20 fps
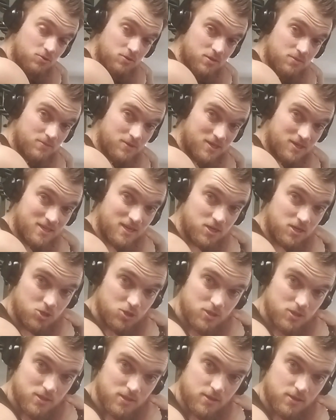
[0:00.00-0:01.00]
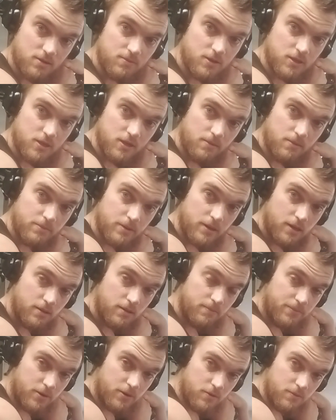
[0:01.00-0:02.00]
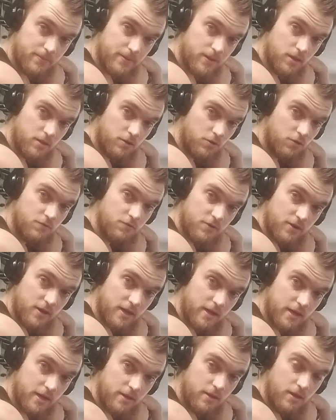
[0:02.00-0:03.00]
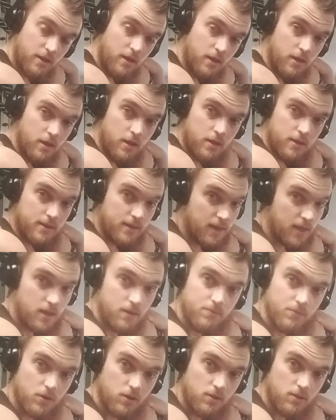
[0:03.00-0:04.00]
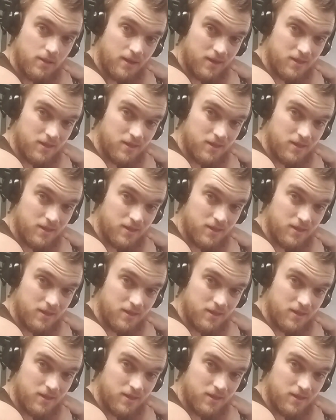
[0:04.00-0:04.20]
do some extensions. It can be dumbbell, barbell, overhead, cable.